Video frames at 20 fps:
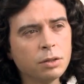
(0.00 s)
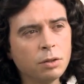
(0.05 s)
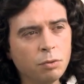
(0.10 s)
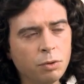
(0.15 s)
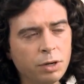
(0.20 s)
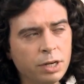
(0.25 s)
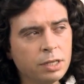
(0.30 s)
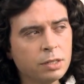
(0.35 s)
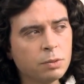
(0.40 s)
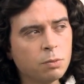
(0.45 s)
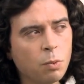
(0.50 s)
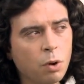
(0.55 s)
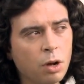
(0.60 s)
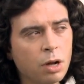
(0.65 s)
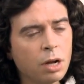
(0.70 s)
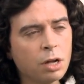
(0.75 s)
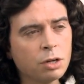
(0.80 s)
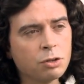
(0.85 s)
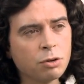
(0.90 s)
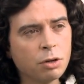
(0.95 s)
The reason
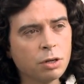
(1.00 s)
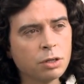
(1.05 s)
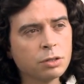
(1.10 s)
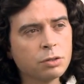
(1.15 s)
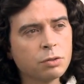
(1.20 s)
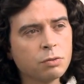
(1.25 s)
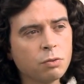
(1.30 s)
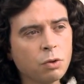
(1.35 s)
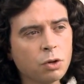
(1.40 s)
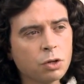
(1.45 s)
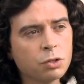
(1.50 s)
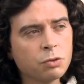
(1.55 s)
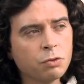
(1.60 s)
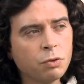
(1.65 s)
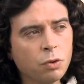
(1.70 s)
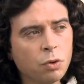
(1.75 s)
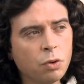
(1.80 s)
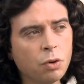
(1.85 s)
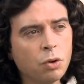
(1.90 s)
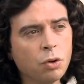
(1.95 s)
why I trust
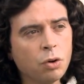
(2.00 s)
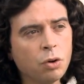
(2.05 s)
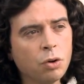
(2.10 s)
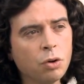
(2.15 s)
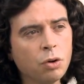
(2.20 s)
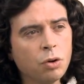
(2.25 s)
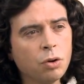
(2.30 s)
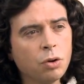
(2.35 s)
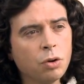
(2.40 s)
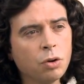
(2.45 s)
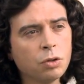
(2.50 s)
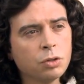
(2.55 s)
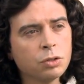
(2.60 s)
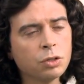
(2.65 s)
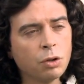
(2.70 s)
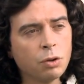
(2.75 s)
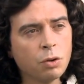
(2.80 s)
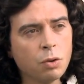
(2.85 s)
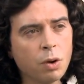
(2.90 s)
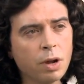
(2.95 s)
Rochefort
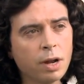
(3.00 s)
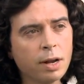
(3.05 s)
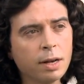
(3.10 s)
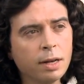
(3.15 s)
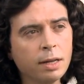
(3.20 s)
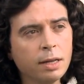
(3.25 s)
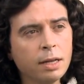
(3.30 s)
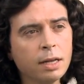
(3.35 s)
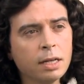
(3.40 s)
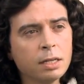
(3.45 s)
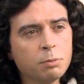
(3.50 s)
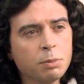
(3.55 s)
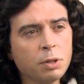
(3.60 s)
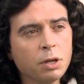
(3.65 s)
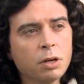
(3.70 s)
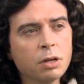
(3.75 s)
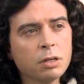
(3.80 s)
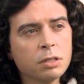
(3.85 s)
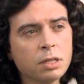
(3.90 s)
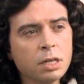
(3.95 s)
so quickly is
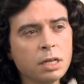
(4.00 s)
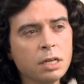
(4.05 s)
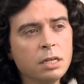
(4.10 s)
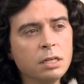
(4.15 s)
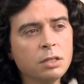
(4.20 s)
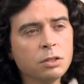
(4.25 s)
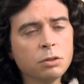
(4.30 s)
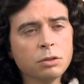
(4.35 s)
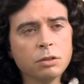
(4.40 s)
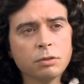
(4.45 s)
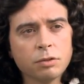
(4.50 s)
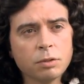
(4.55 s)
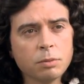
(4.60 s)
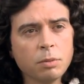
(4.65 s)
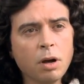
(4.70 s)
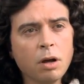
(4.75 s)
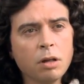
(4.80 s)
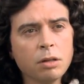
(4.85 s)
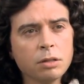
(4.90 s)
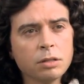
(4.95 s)
because he sort of
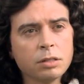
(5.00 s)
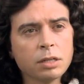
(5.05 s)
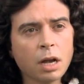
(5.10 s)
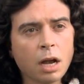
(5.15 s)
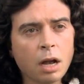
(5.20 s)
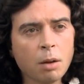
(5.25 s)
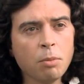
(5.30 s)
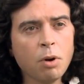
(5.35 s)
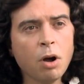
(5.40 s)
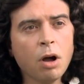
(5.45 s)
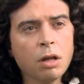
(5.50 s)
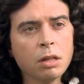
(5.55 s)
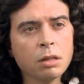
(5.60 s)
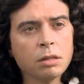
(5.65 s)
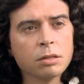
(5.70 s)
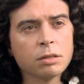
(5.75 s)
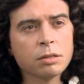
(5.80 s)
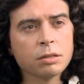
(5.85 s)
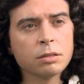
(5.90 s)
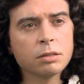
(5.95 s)
demands and
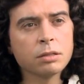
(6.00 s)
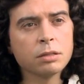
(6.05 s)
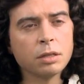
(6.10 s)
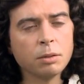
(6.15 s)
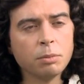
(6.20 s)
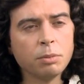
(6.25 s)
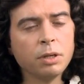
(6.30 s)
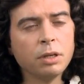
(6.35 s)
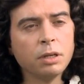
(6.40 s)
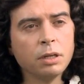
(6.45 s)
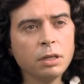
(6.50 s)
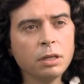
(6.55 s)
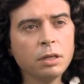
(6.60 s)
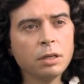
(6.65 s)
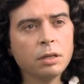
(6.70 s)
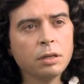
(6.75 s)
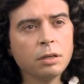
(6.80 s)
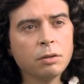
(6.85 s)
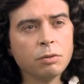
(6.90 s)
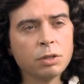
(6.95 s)
commands to be
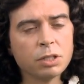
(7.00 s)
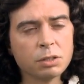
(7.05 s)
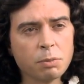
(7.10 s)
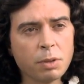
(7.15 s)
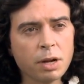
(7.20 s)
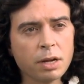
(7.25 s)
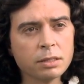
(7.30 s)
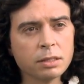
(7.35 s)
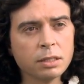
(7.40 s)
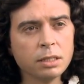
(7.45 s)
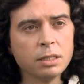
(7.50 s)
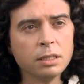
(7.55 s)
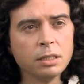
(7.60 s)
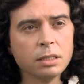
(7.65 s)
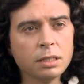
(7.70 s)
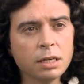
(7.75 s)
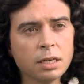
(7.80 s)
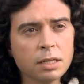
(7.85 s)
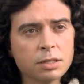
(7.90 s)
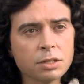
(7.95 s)
respected
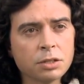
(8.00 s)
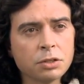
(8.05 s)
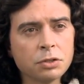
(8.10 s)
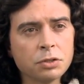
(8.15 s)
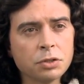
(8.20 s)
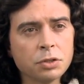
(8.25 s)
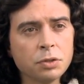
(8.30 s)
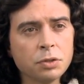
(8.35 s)
and listened